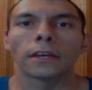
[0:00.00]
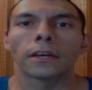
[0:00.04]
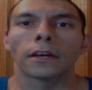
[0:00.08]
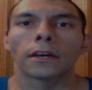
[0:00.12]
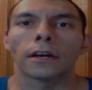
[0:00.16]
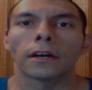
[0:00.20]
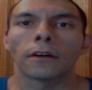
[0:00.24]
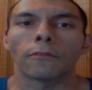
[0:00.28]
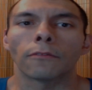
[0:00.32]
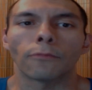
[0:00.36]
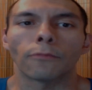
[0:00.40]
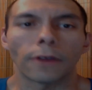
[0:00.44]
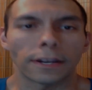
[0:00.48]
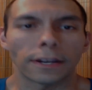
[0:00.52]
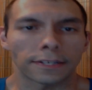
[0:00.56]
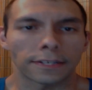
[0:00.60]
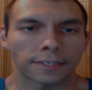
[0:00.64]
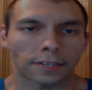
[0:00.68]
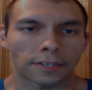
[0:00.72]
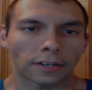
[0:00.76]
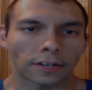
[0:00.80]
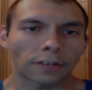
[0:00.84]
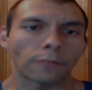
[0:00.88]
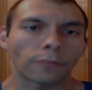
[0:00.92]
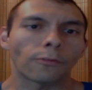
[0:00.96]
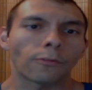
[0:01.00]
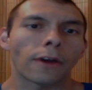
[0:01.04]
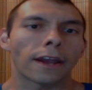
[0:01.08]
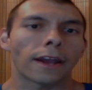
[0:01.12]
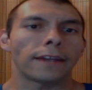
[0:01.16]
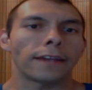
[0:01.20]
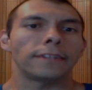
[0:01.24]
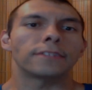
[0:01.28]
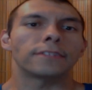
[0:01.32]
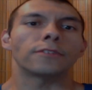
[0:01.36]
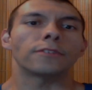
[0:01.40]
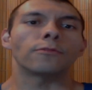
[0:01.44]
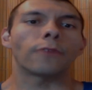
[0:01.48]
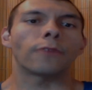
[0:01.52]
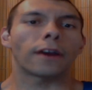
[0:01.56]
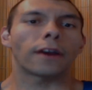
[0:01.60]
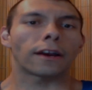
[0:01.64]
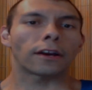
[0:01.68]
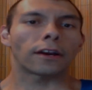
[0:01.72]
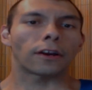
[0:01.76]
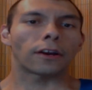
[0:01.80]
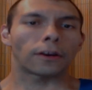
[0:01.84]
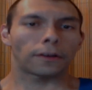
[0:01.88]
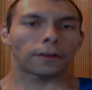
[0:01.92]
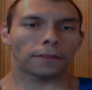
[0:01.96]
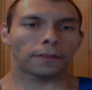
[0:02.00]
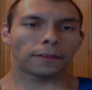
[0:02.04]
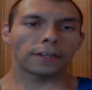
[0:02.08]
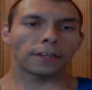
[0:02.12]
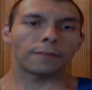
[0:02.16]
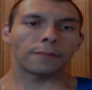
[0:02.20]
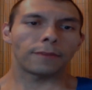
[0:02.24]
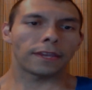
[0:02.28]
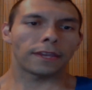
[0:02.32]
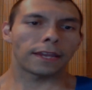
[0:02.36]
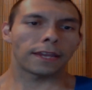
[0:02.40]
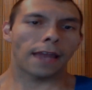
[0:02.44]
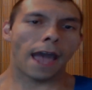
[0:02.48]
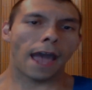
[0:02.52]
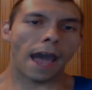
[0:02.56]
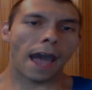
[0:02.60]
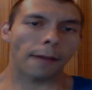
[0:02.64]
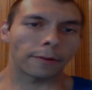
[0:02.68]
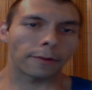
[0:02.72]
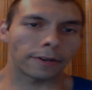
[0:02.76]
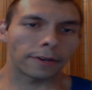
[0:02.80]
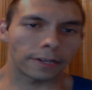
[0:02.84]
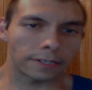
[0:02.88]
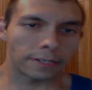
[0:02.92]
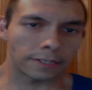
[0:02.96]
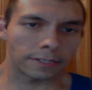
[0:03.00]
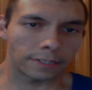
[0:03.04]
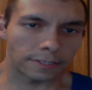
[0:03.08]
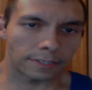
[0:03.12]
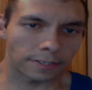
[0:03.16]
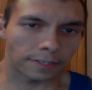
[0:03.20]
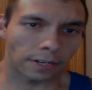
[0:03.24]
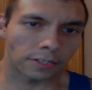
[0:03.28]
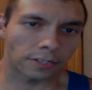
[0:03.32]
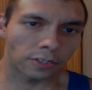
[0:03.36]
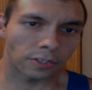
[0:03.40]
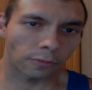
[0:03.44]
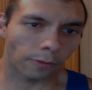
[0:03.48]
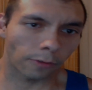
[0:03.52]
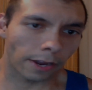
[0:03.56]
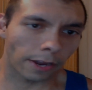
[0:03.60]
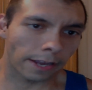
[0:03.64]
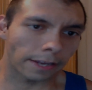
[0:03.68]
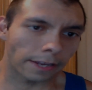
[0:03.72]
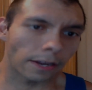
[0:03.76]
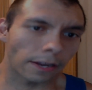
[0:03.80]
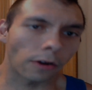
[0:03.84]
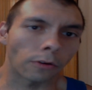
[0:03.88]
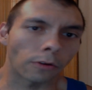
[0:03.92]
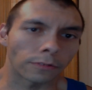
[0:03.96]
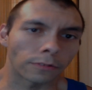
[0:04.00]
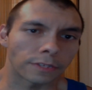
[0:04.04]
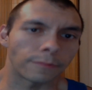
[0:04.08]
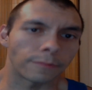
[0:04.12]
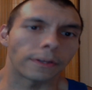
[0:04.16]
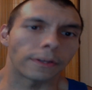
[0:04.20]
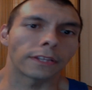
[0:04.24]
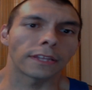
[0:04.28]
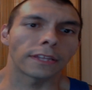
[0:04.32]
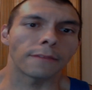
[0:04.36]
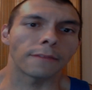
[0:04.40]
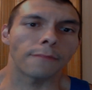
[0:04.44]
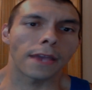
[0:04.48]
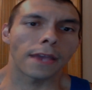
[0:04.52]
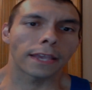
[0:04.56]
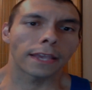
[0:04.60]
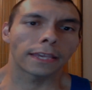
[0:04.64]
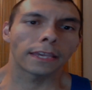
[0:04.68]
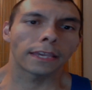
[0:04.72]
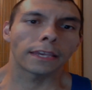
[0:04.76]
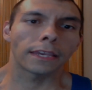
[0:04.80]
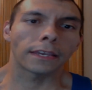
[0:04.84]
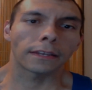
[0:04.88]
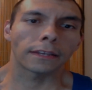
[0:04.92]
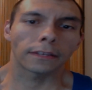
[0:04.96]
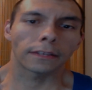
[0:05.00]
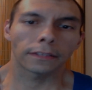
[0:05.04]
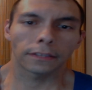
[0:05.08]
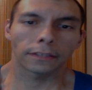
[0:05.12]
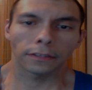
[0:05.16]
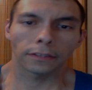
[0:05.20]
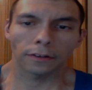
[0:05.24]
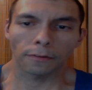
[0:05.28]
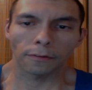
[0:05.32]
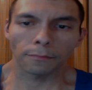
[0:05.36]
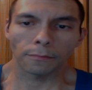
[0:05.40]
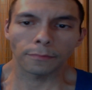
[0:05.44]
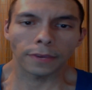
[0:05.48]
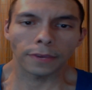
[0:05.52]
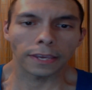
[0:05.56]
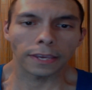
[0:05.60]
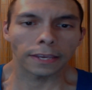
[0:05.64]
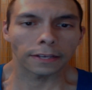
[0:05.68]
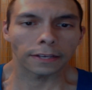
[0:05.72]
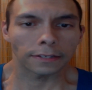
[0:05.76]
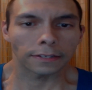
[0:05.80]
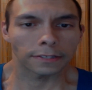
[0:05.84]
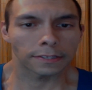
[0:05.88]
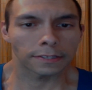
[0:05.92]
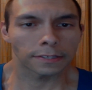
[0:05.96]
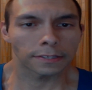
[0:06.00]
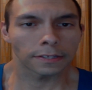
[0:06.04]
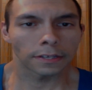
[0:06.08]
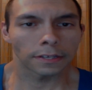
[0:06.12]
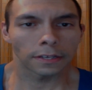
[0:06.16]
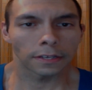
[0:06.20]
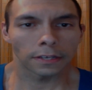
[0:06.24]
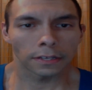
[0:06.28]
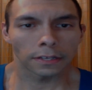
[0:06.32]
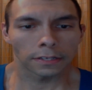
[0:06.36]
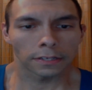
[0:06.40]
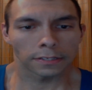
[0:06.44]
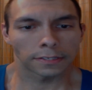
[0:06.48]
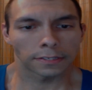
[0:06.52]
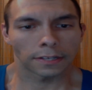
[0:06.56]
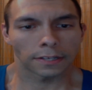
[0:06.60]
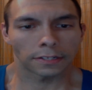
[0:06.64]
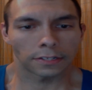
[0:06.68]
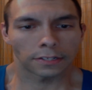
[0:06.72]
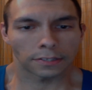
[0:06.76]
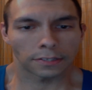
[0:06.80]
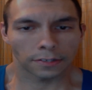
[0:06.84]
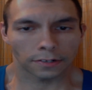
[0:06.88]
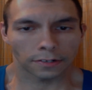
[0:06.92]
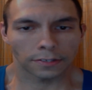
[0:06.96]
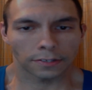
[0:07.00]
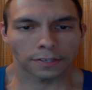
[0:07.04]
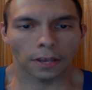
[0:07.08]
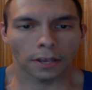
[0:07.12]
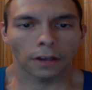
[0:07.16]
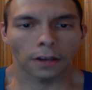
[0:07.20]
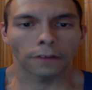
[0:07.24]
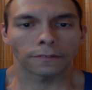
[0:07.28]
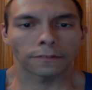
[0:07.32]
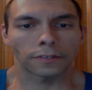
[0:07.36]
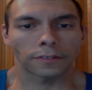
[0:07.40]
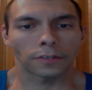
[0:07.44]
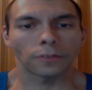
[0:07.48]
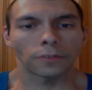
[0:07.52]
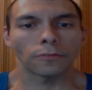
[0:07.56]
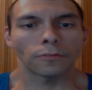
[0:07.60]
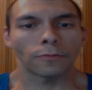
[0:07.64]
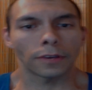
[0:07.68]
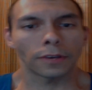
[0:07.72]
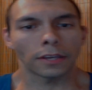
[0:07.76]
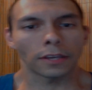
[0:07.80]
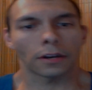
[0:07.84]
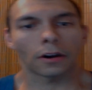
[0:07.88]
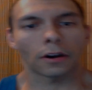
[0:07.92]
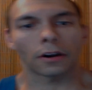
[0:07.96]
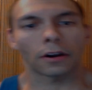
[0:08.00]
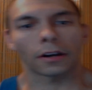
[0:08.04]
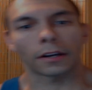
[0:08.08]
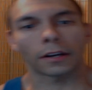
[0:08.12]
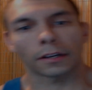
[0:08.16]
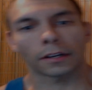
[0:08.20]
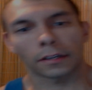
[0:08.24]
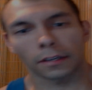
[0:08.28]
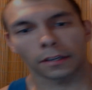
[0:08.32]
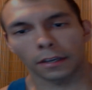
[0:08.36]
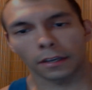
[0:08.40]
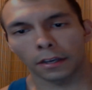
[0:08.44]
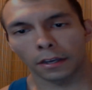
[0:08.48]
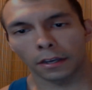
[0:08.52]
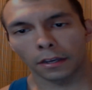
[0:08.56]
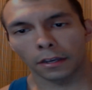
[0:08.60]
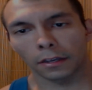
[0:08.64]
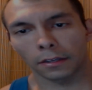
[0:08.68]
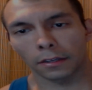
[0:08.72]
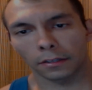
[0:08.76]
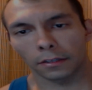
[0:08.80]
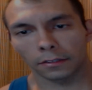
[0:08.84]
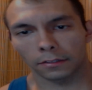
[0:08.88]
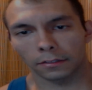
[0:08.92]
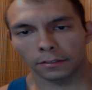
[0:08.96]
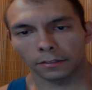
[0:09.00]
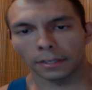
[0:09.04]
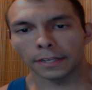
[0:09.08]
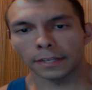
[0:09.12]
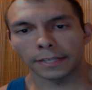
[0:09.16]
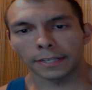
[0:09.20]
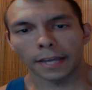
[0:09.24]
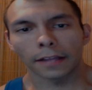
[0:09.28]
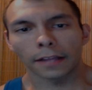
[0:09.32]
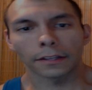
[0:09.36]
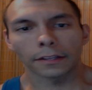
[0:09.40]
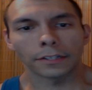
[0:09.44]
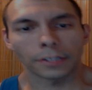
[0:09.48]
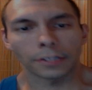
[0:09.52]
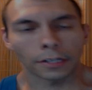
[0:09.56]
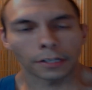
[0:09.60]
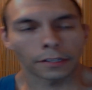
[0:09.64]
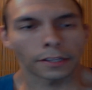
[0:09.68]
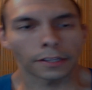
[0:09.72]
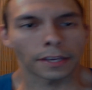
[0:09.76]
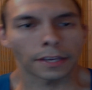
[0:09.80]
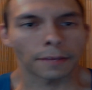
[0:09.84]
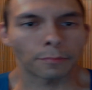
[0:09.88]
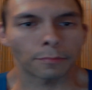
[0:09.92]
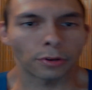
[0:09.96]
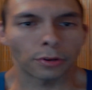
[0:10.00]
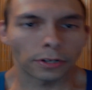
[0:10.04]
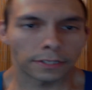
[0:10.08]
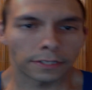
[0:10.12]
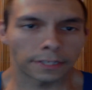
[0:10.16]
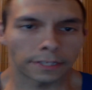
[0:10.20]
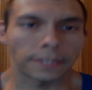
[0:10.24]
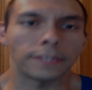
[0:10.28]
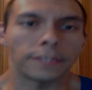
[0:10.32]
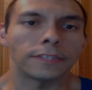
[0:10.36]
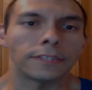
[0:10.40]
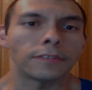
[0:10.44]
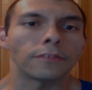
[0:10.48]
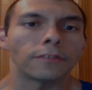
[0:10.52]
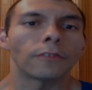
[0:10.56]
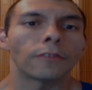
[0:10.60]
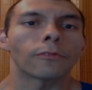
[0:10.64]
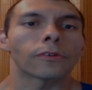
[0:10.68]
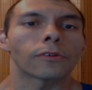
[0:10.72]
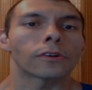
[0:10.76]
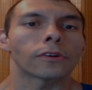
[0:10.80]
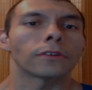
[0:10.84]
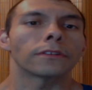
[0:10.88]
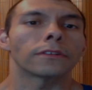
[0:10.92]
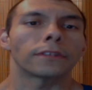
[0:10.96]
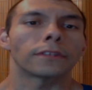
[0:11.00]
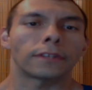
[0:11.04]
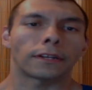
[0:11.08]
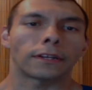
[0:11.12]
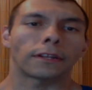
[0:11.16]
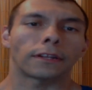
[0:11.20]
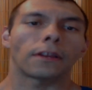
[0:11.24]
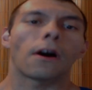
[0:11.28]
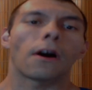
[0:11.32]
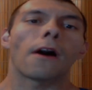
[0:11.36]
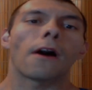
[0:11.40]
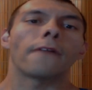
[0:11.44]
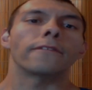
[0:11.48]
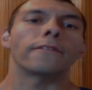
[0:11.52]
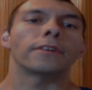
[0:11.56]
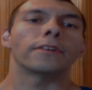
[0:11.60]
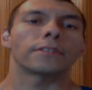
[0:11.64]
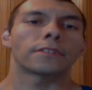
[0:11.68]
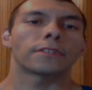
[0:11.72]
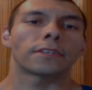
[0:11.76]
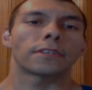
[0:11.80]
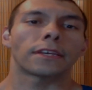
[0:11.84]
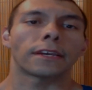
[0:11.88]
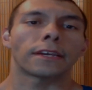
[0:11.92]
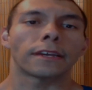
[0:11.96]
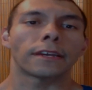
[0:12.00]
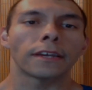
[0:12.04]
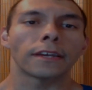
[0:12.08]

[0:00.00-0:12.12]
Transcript: went a certain way to where Earth could be inhabited in such a way, ultimately making beings such as ourselves, who we are, intelligently put into the world, and obviously